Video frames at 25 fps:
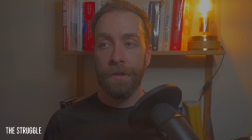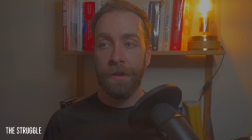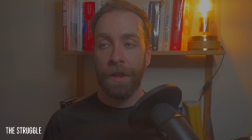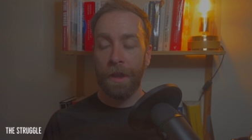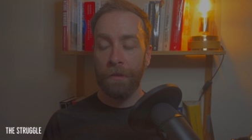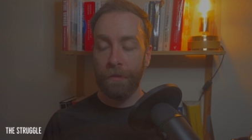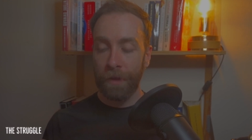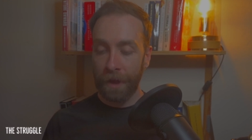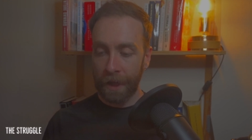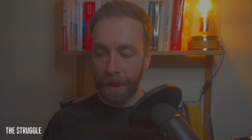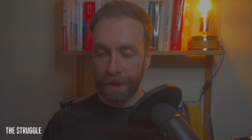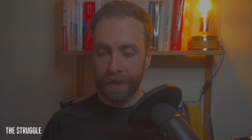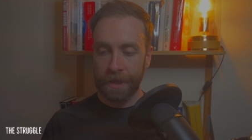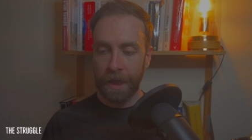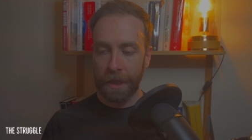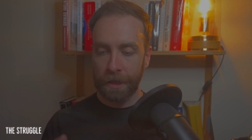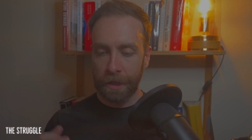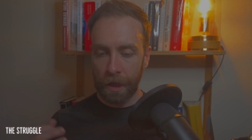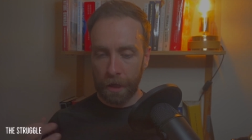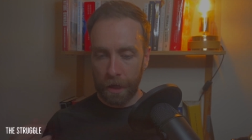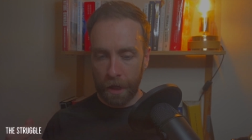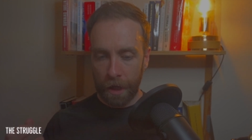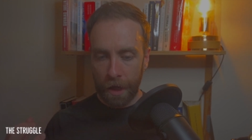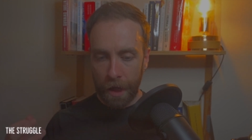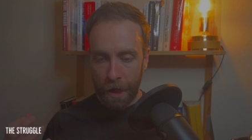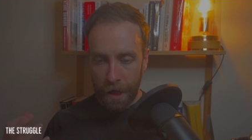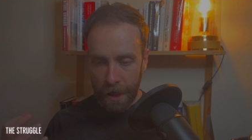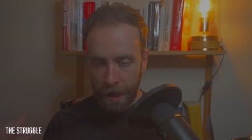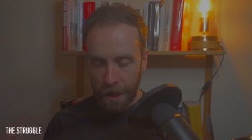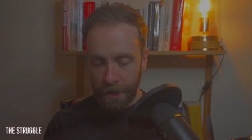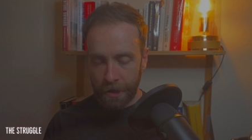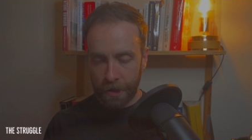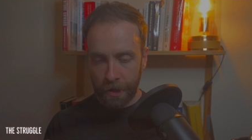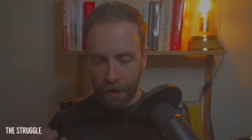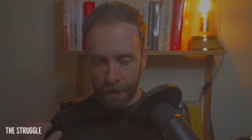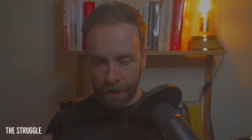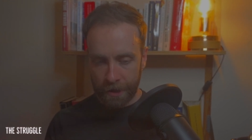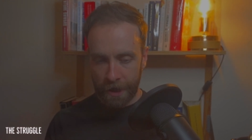I realize that's
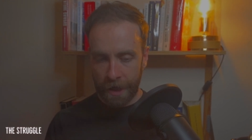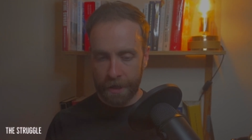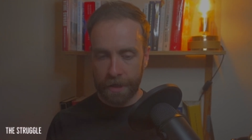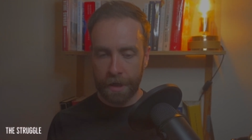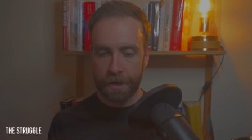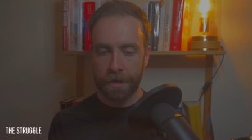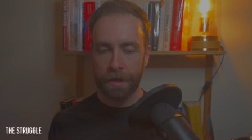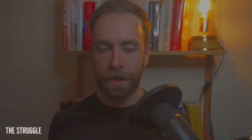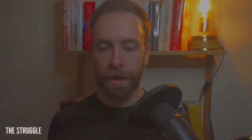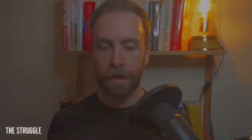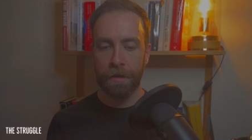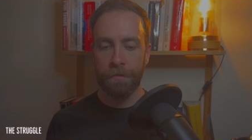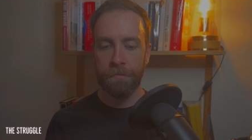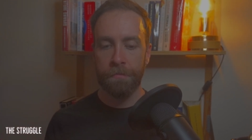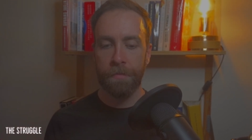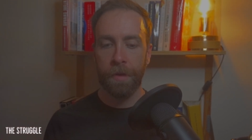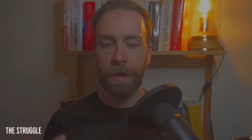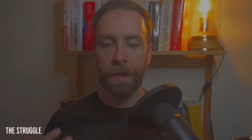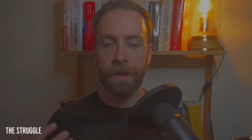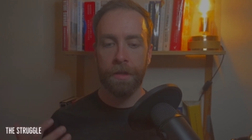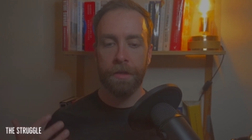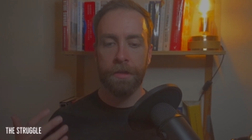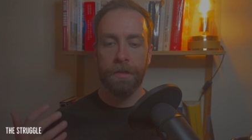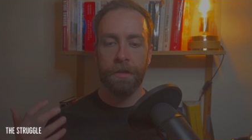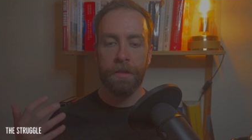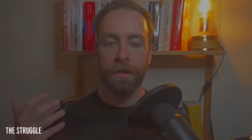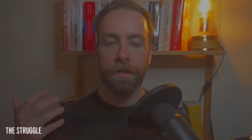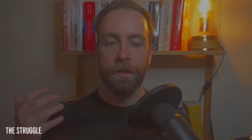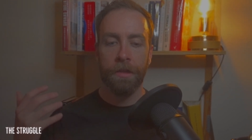easier said than done, but